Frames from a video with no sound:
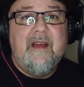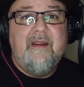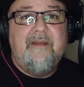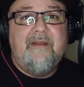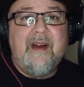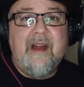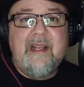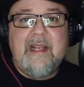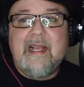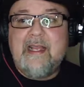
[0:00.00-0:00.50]

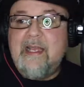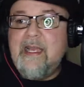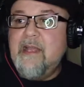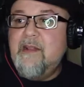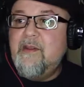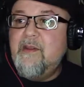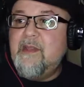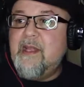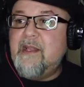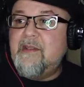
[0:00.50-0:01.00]
Fuck, I
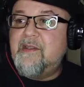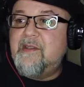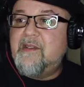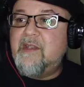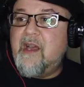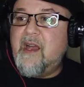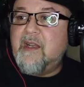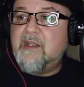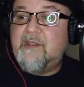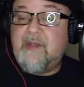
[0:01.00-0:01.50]
can't do that. It
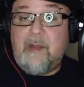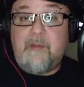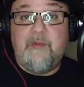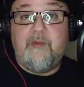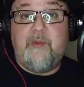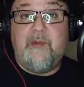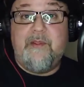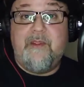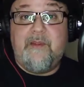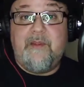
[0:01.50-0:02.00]
sucks. I was
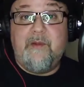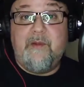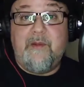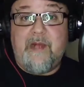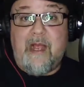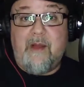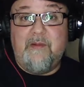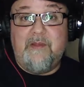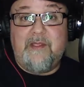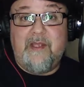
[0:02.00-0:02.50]
one of the things when
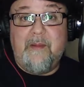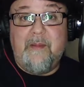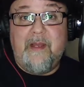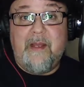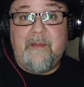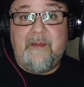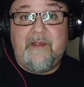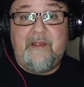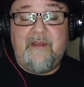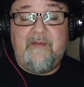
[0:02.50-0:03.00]
I was coming
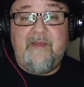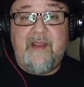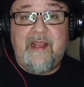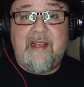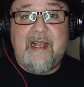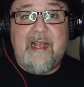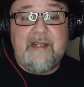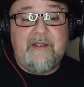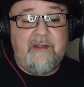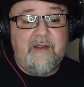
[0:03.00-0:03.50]
up as an effect
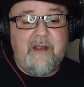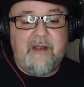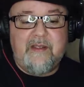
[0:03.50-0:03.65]
guy too.